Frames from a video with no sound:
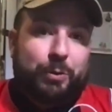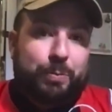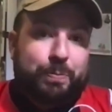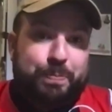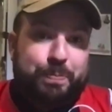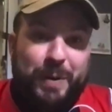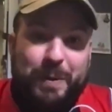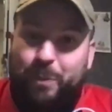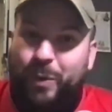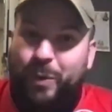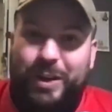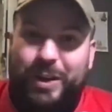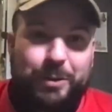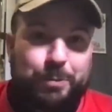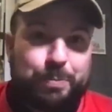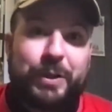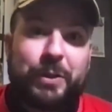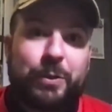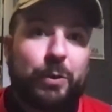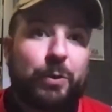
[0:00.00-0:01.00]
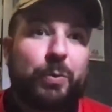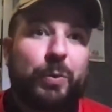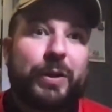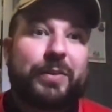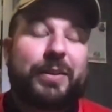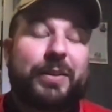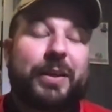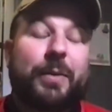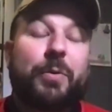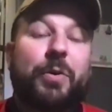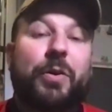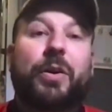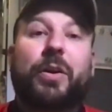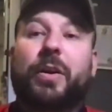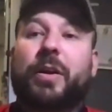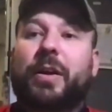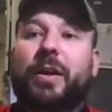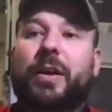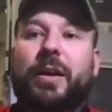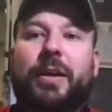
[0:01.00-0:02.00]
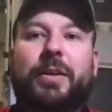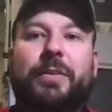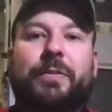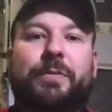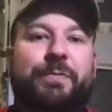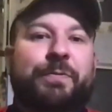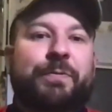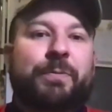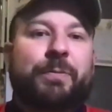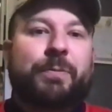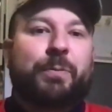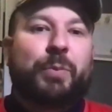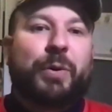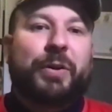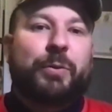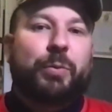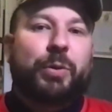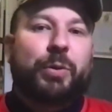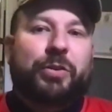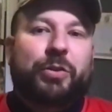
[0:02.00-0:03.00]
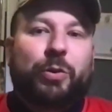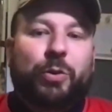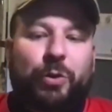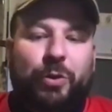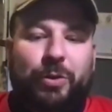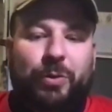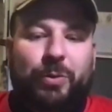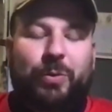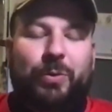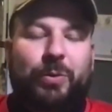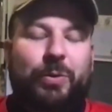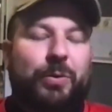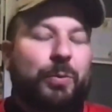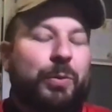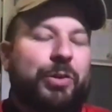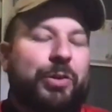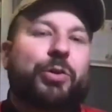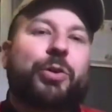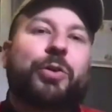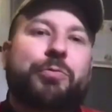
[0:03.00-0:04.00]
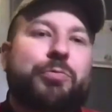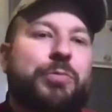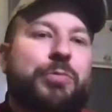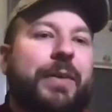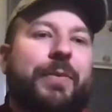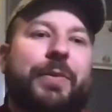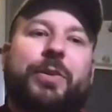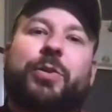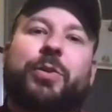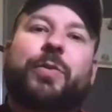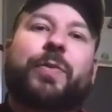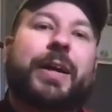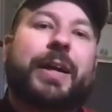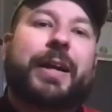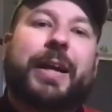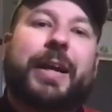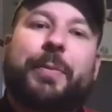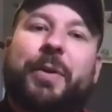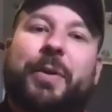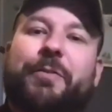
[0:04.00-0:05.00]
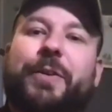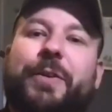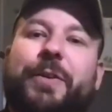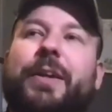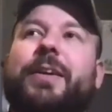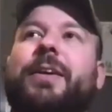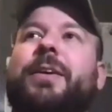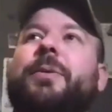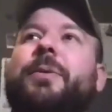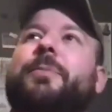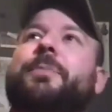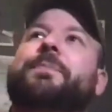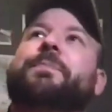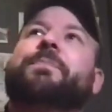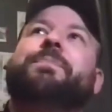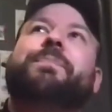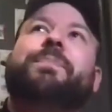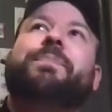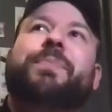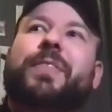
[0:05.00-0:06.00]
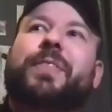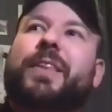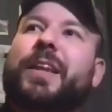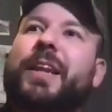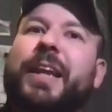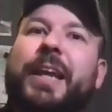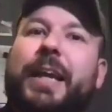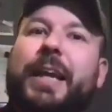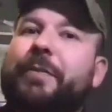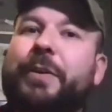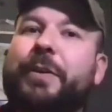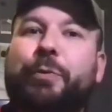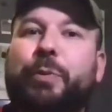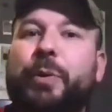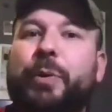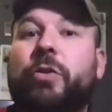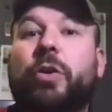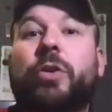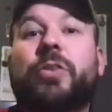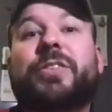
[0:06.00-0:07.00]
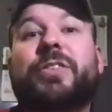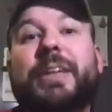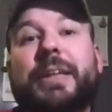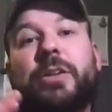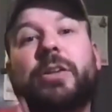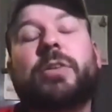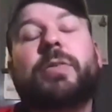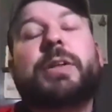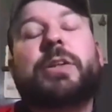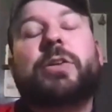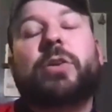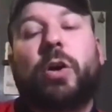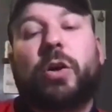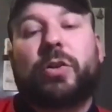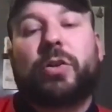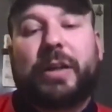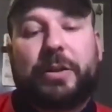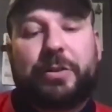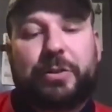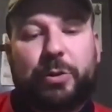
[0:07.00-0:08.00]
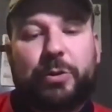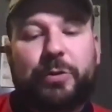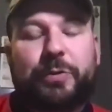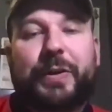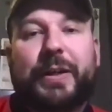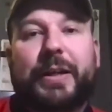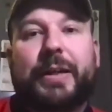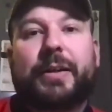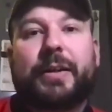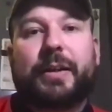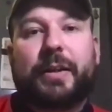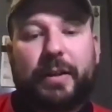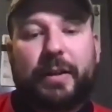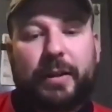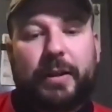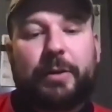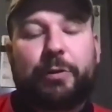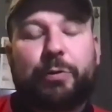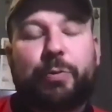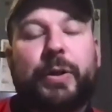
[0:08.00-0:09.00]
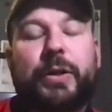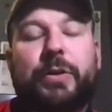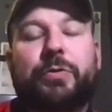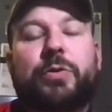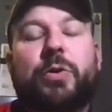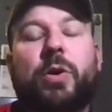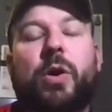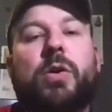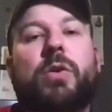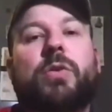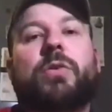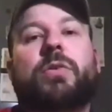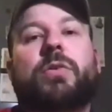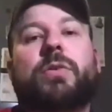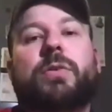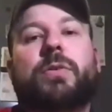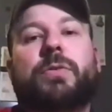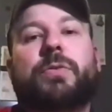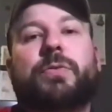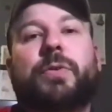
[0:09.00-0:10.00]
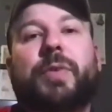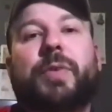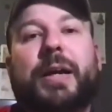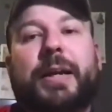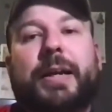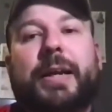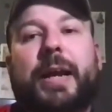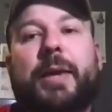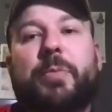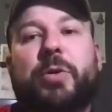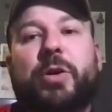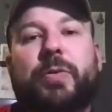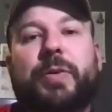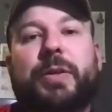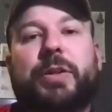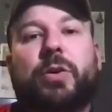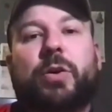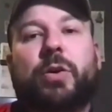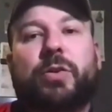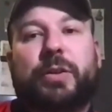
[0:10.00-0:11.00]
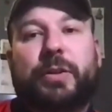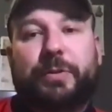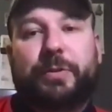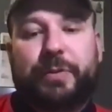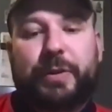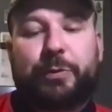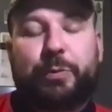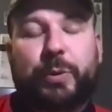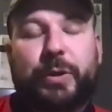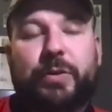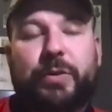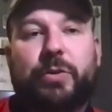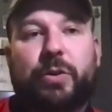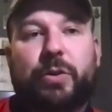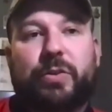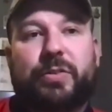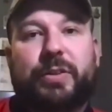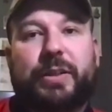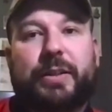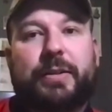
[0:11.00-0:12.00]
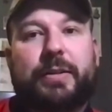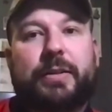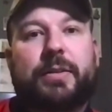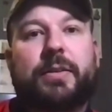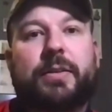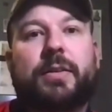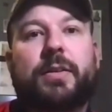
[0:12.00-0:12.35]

been good when he's come on. We should have really took that game. And I think even if we'd have conceded early doors, I do think if we'd have gone for that game early doors, even if we'd have conceded